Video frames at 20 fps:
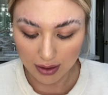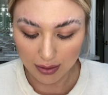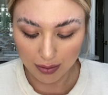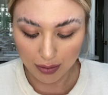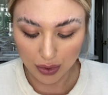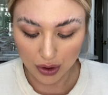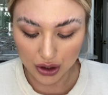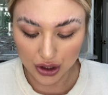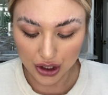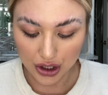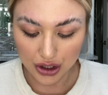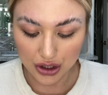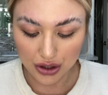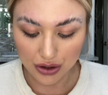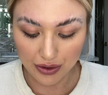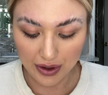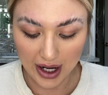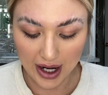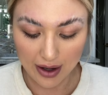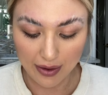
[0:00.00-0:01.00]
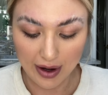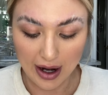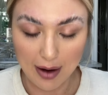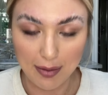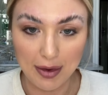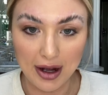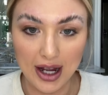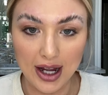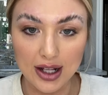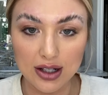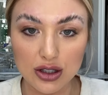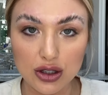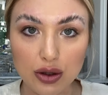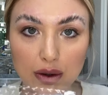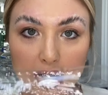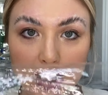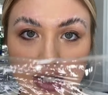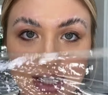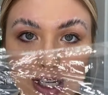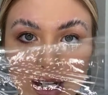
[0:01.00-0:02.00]
Put your saran wrap on. So
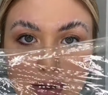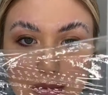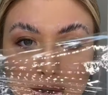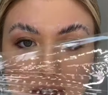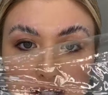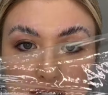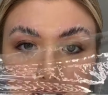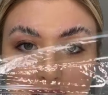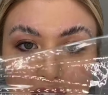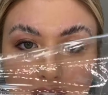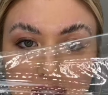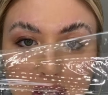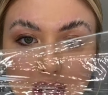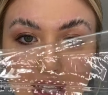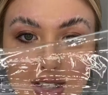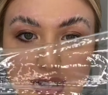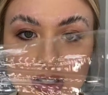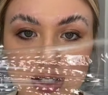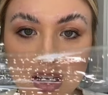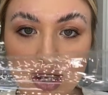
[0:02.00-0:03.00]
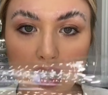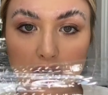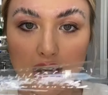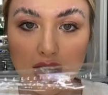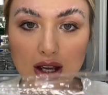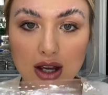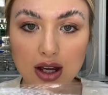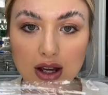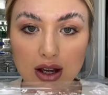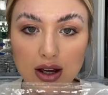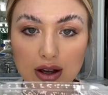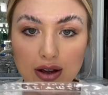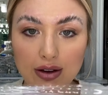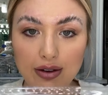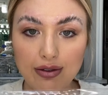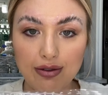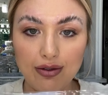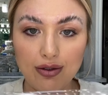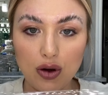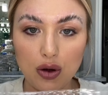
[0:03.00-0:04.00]
I take a piece like this,
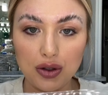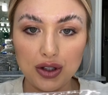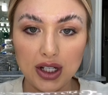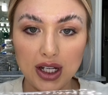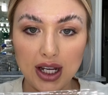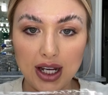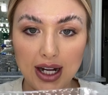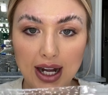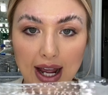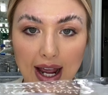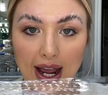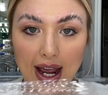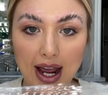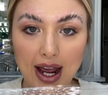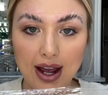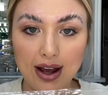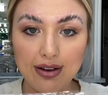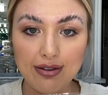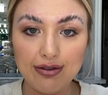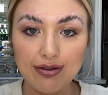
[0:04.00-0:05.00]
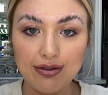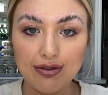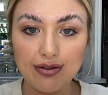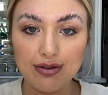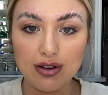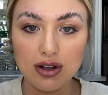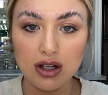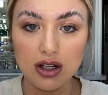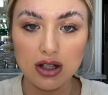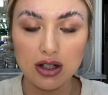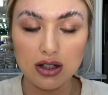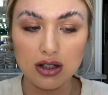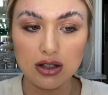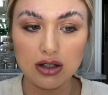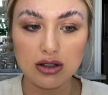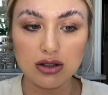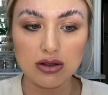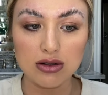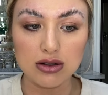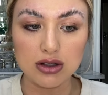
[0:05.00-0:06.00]
fold it in half,
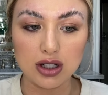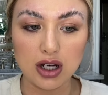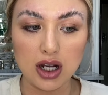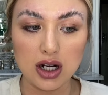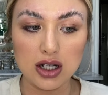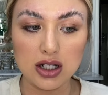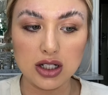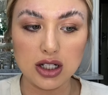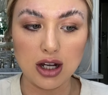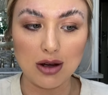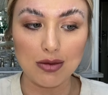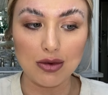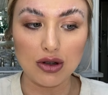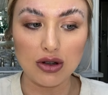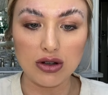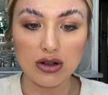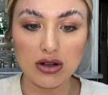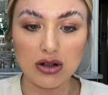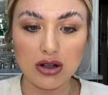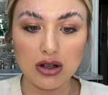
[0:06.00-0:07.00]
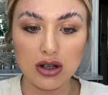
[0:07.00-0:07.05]
so it's kind of double,